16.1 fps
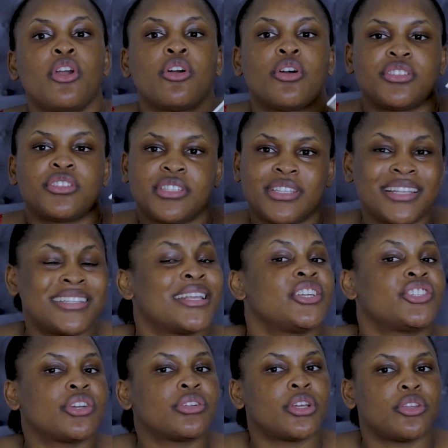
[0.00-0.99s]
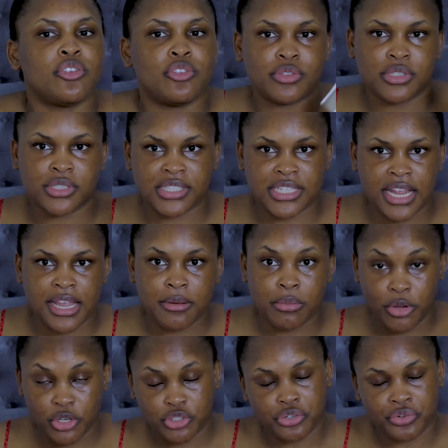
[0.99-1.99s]
because it's essential that you stay
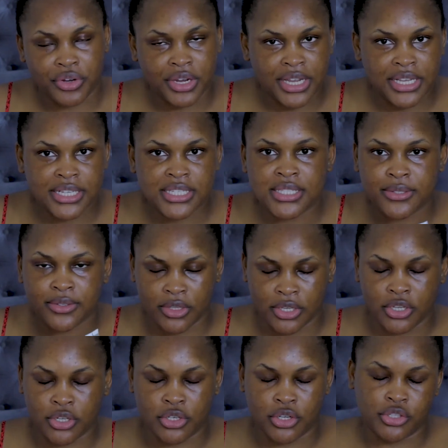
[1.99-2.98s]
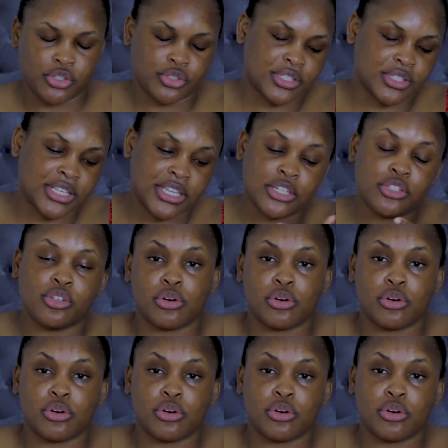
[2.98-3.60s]
moisturized in your skin.